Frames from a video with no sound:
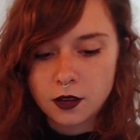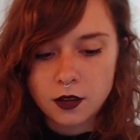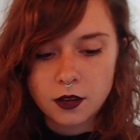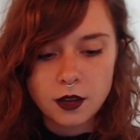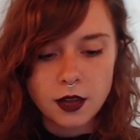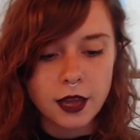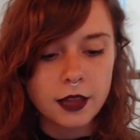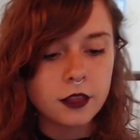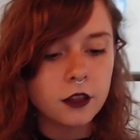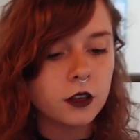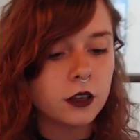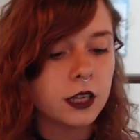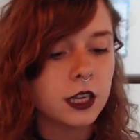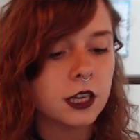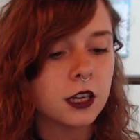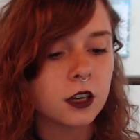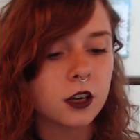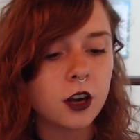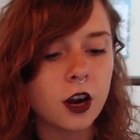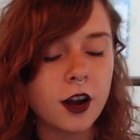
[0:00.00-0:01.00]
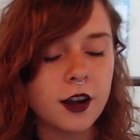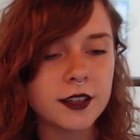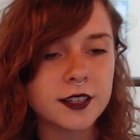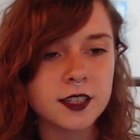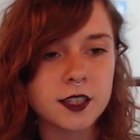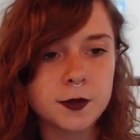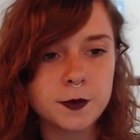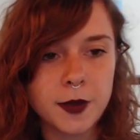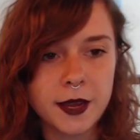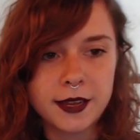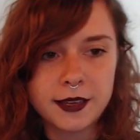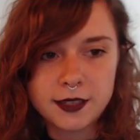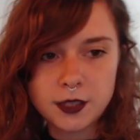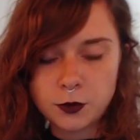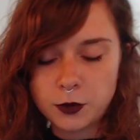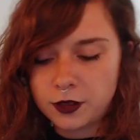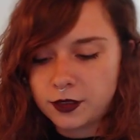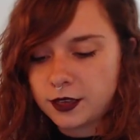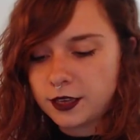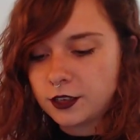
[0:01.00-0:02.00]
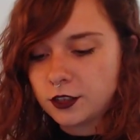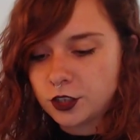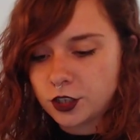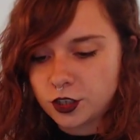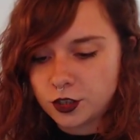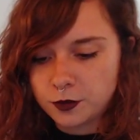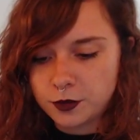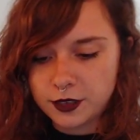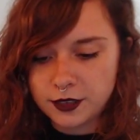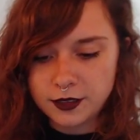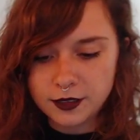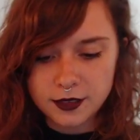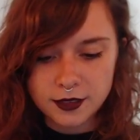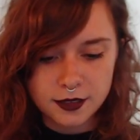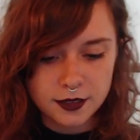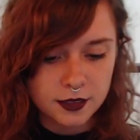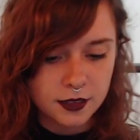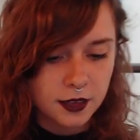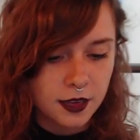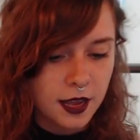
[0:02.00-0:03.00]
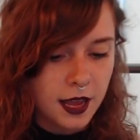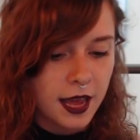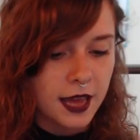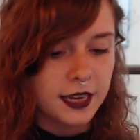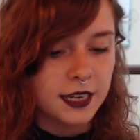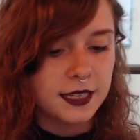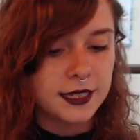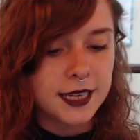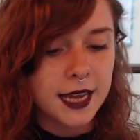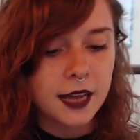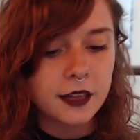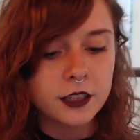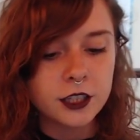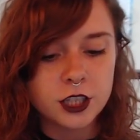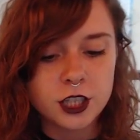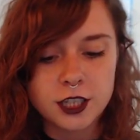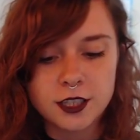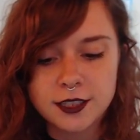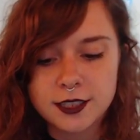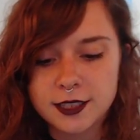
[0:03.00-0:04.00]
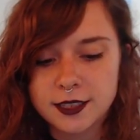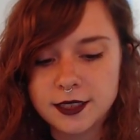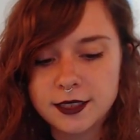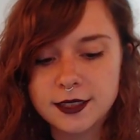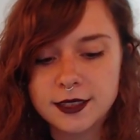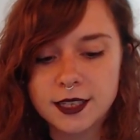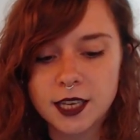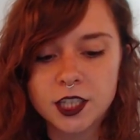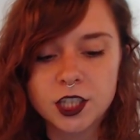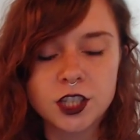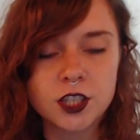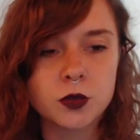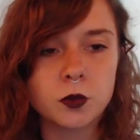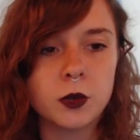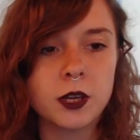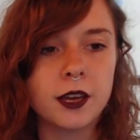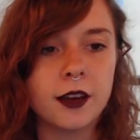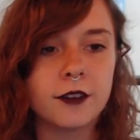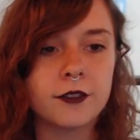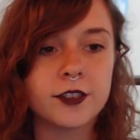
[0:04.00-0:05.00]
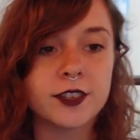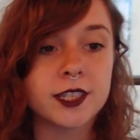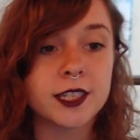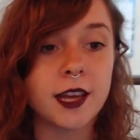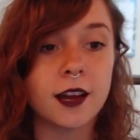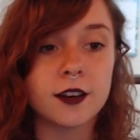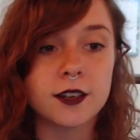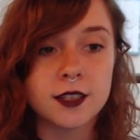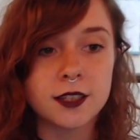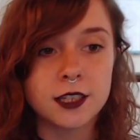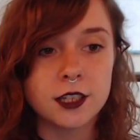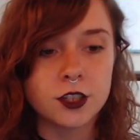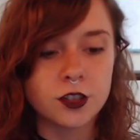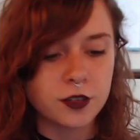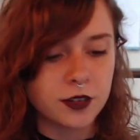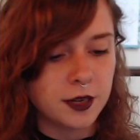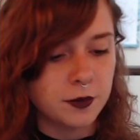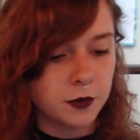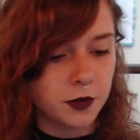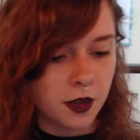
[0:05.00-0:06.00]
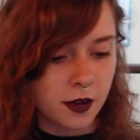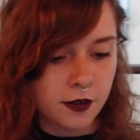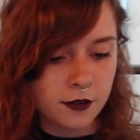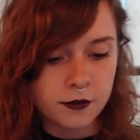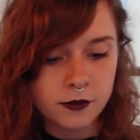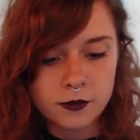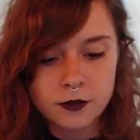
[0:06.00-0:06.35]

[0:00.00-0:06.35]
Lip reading: And looking across space with instruments and intelligences such as we have scarcely dreamed of,